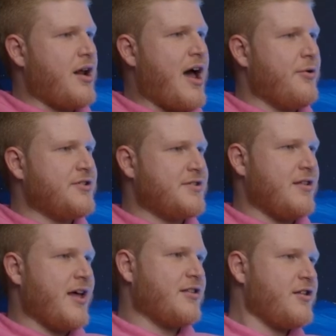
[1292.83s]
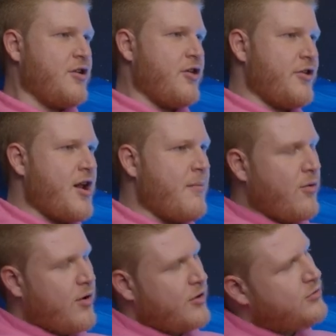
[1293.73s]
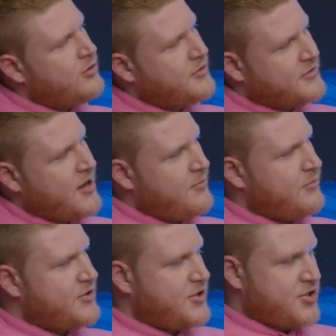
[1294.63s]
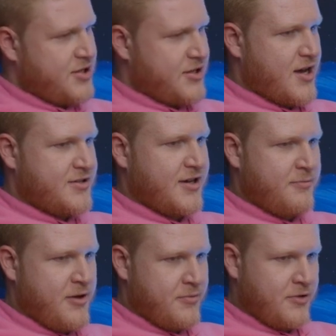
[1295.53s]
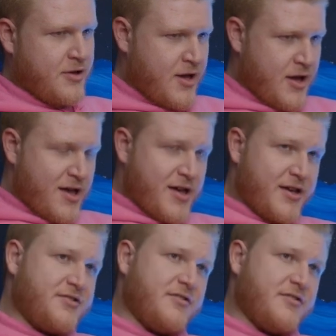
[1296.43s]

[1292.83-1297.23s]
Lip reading: I always tell. Like, the number one rule of thumb with this shit that I tell people is